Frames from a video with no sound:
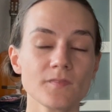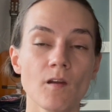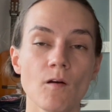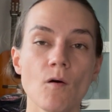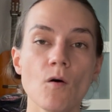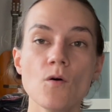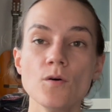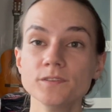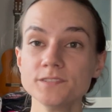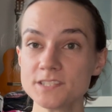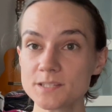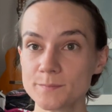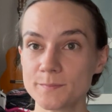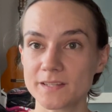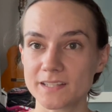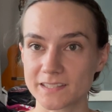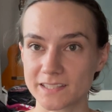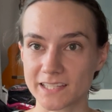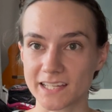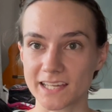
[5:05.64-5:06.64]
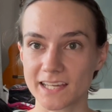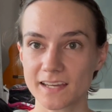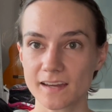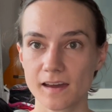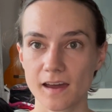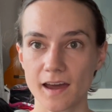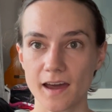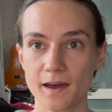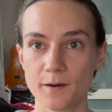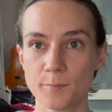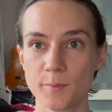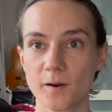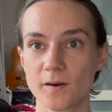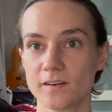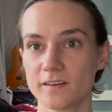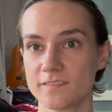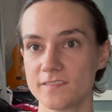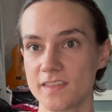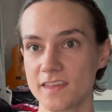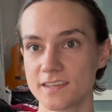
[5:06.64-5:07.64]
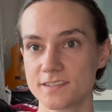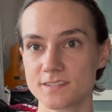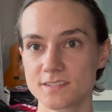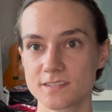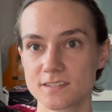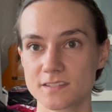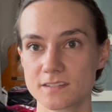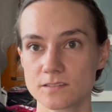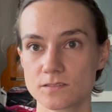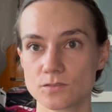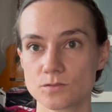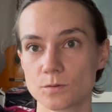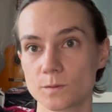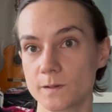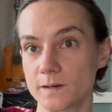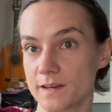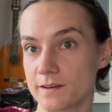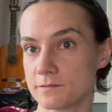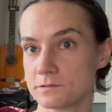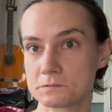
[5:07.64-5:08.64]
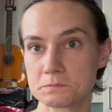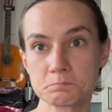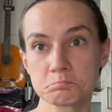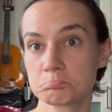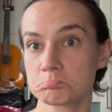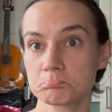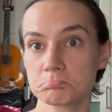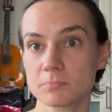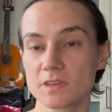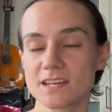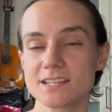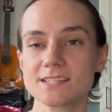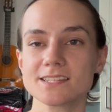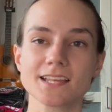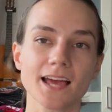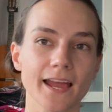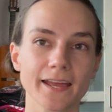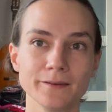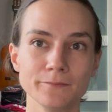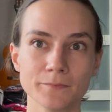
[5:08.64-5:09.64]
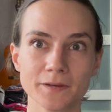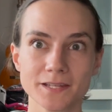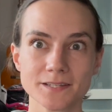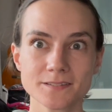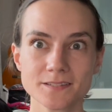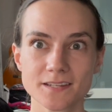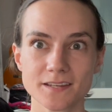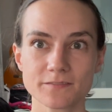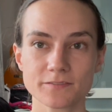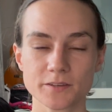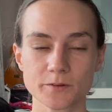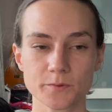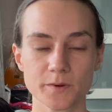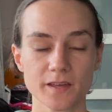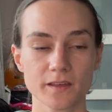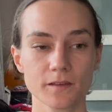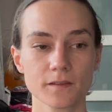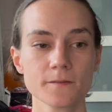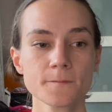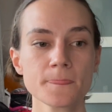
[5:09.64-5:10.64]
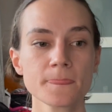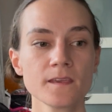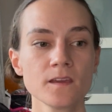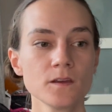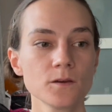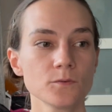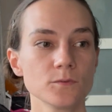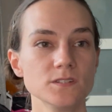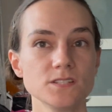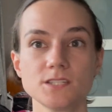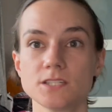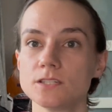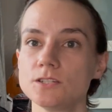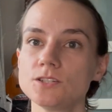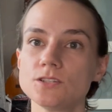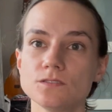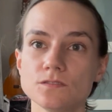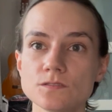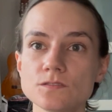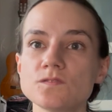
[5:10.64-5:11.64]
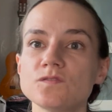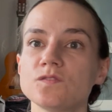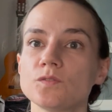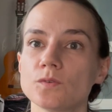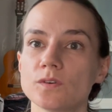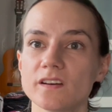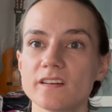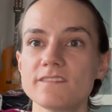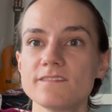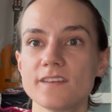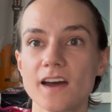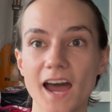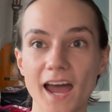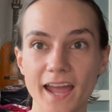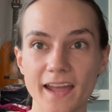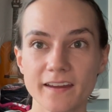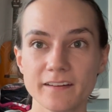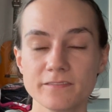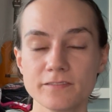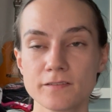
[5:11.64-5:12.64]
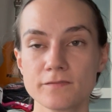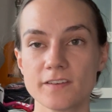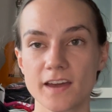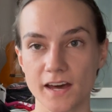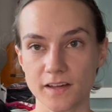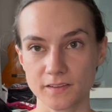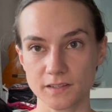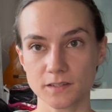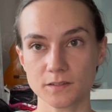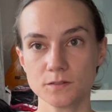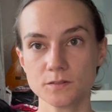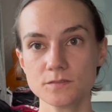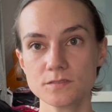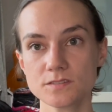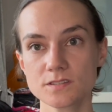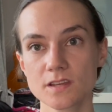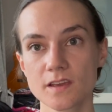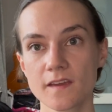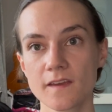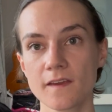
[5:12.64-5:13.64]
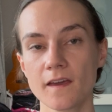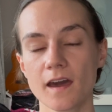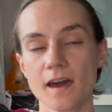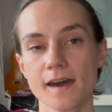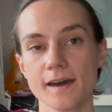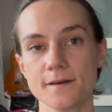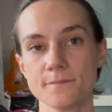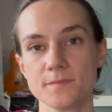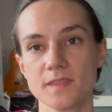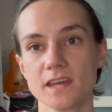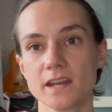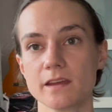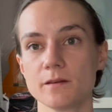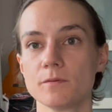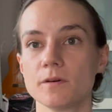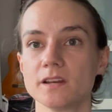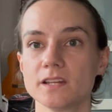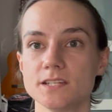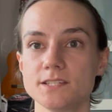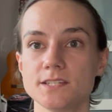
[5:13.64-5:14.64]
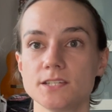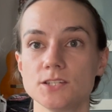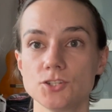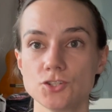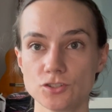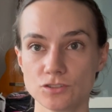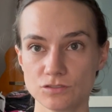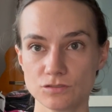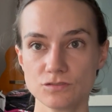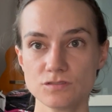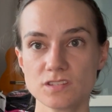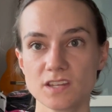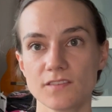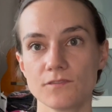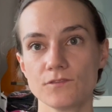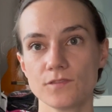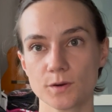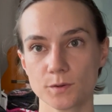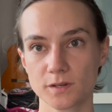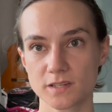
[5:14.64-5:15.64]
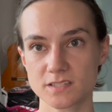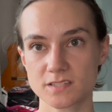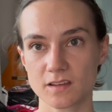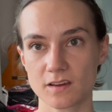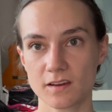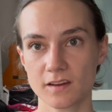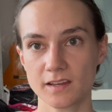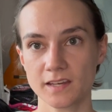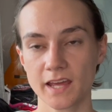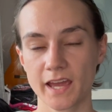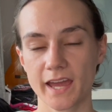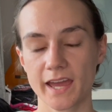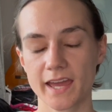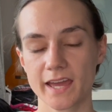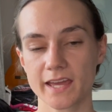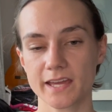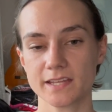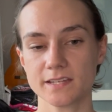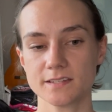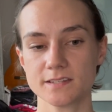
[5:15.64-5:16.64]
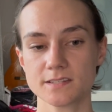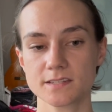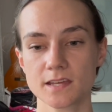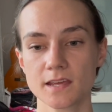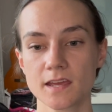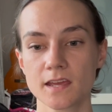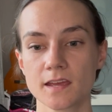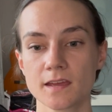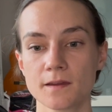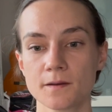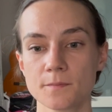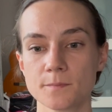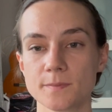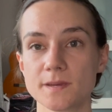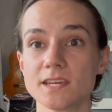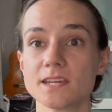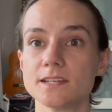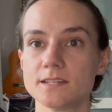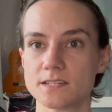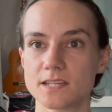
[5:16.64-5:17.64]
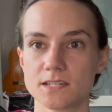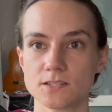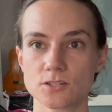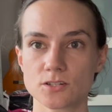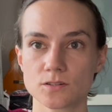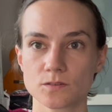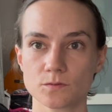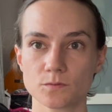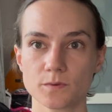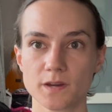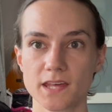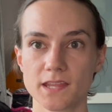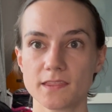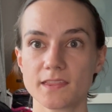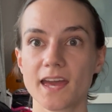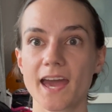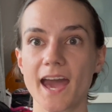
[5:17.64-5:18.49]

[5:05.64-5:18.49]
ultimately, part of this sort of assignment, if you will, was to choose 4 to 5 values that I wanted to choose and focus on and be intentional with